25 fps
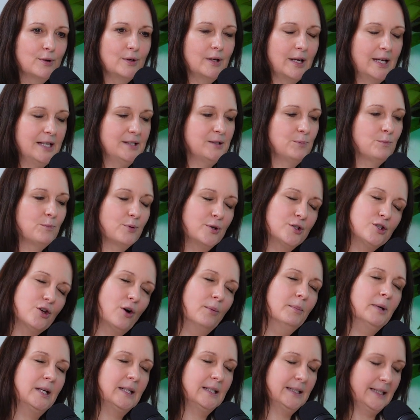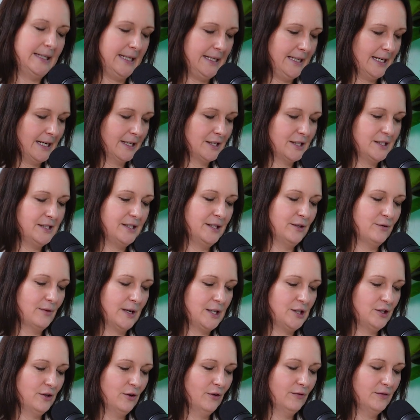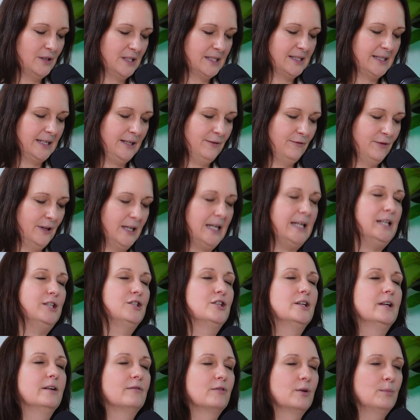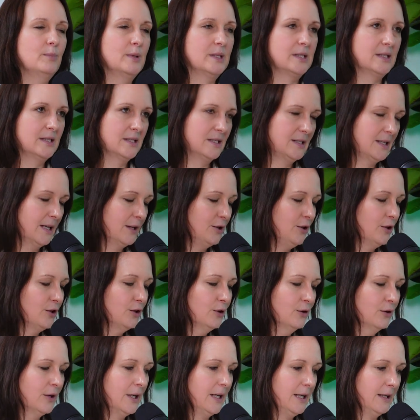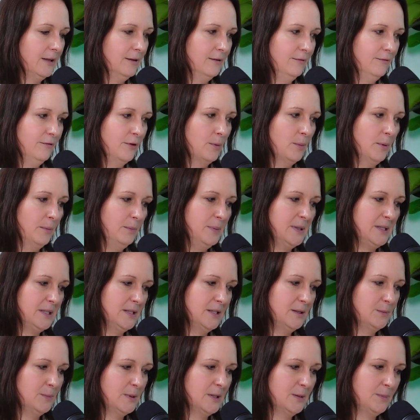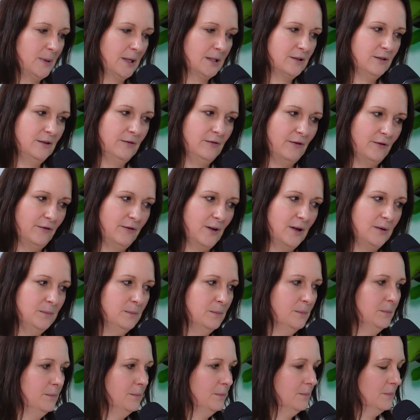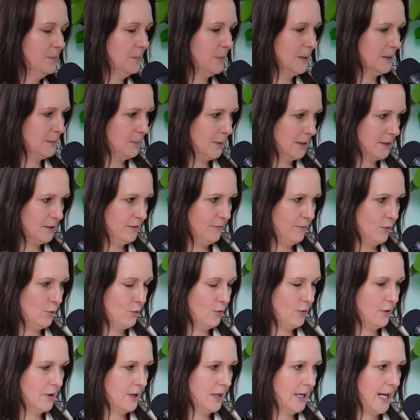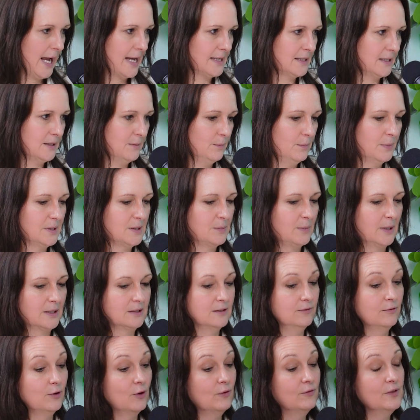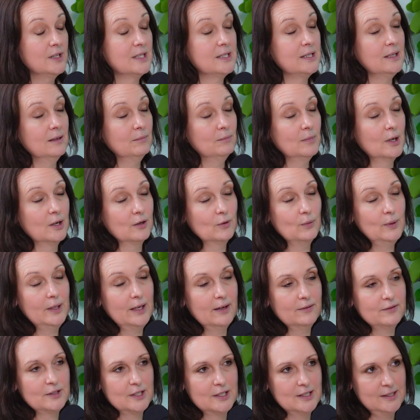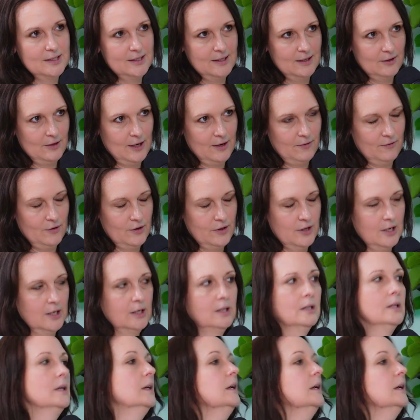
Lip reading: It's predominantly a consideration, obviously, for each and every business. Now, you can look at it from a business perspective, a fund perspective, or an asset perspective. Obviously, at Mark, we have to consider everything.